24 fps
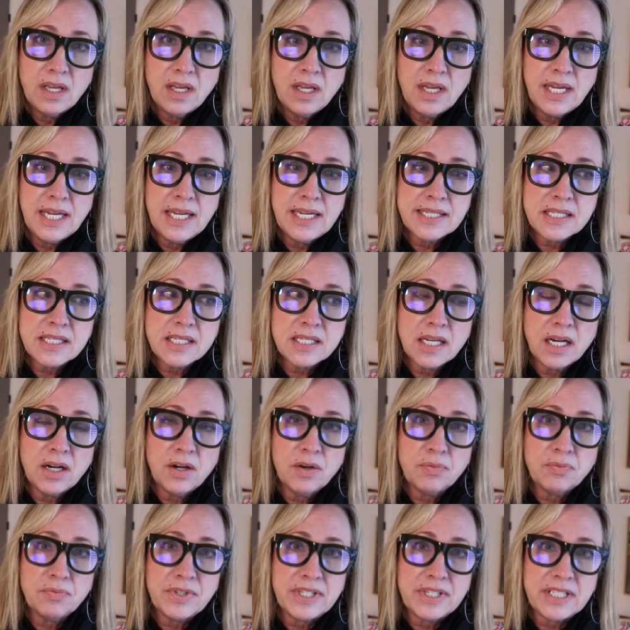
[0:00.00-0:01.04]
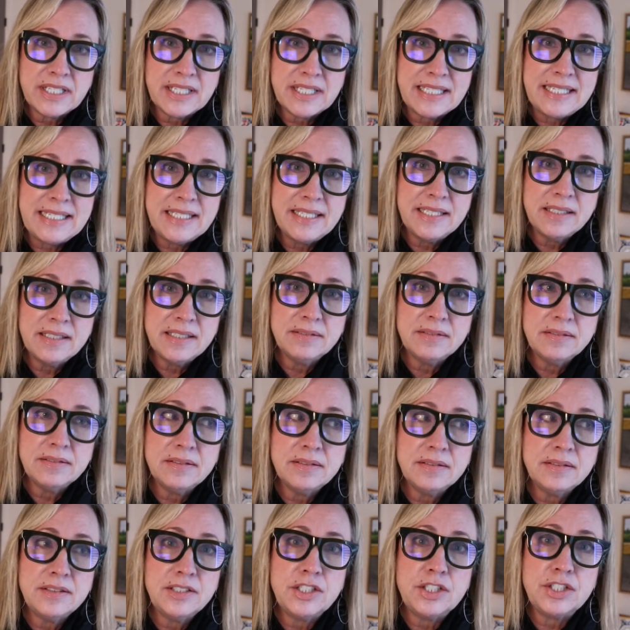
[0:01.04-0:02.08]
it's a really
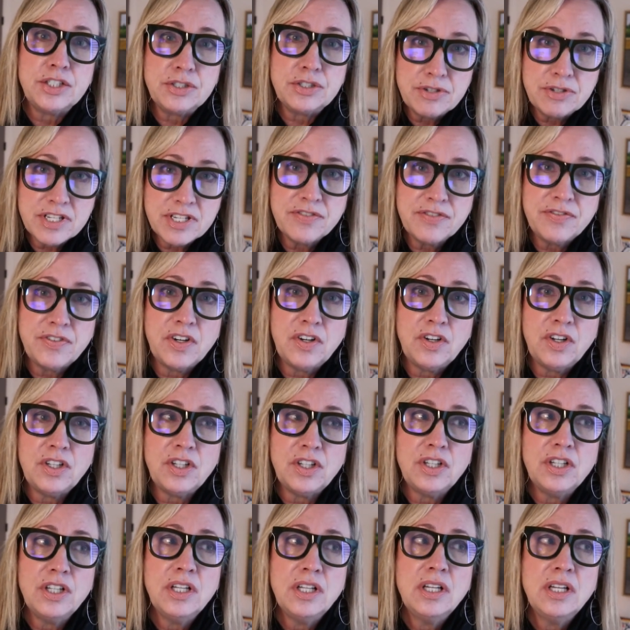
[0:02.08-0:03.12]
useful